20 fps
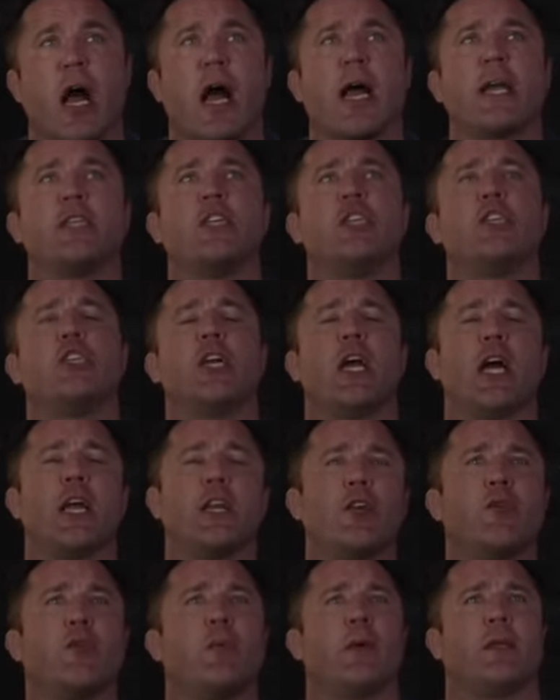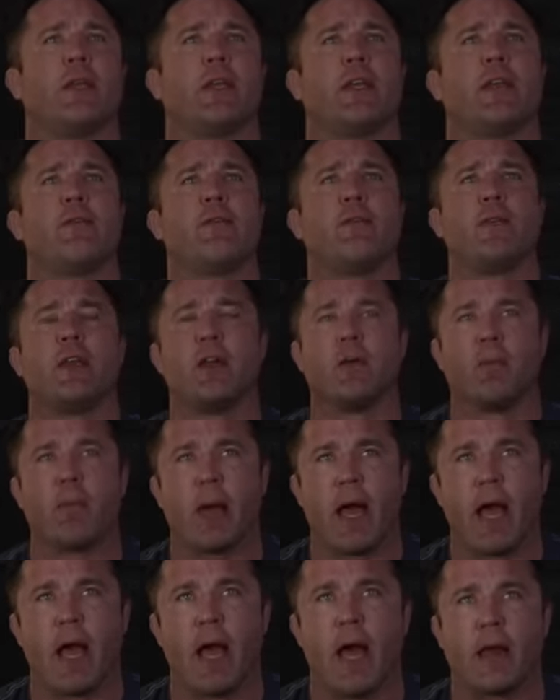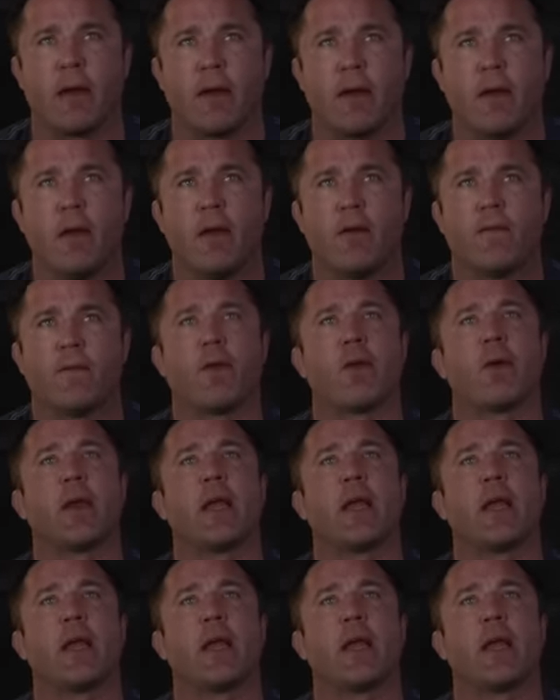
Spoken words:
I genuinely feel bad for